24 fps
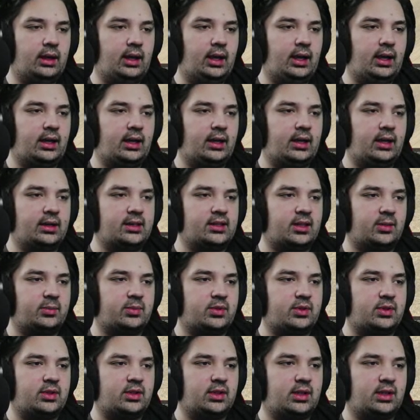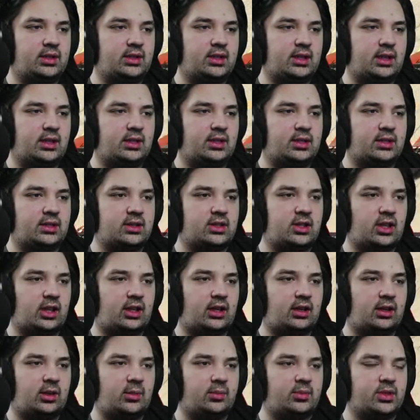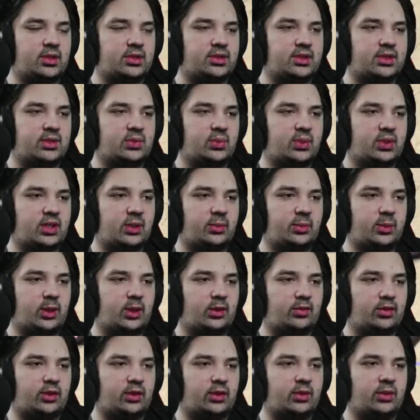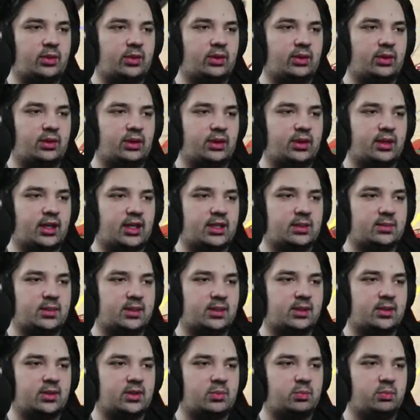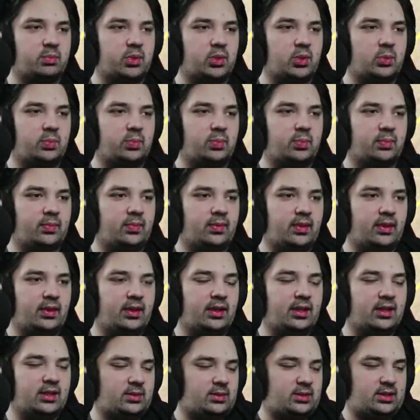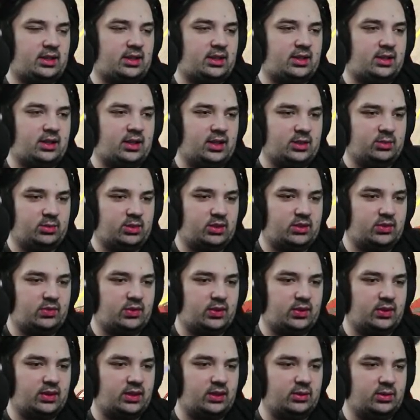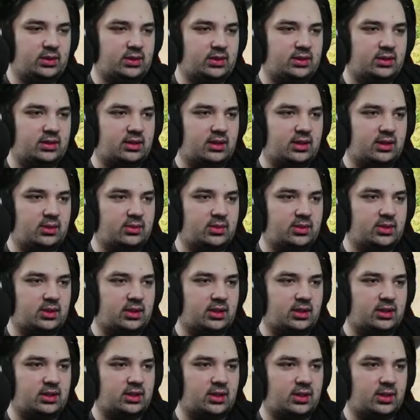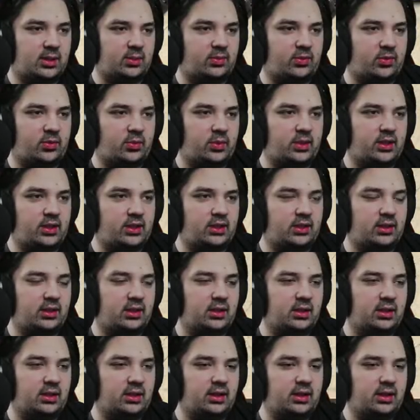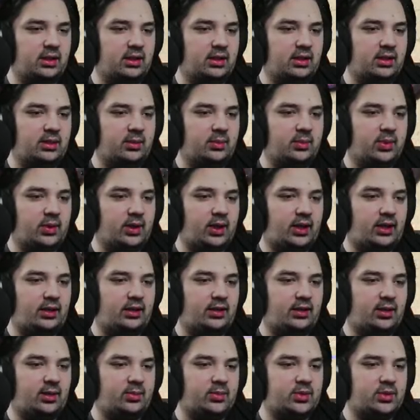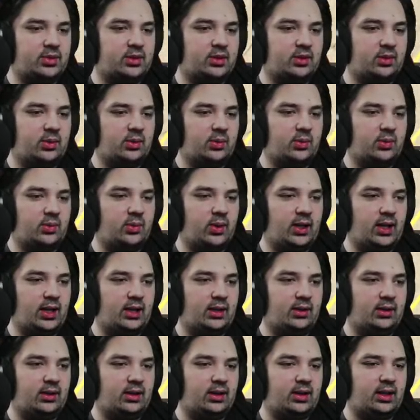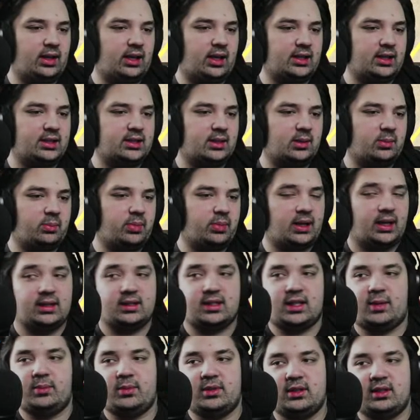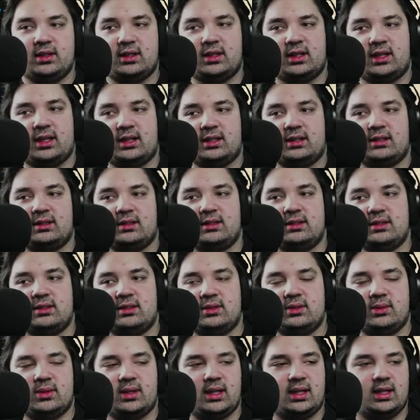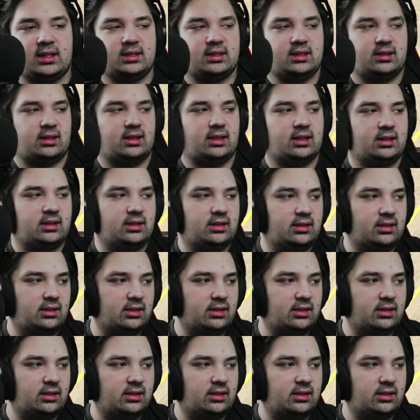And it ends up, it, it's checking up just as we're coming off the corner and Cosman goes, boop. It's not Cosman's fault. He was, he was trying to check up for me. But I ended up just going way out of the gas at a bad time. I mean, look at that. There's no gas in that.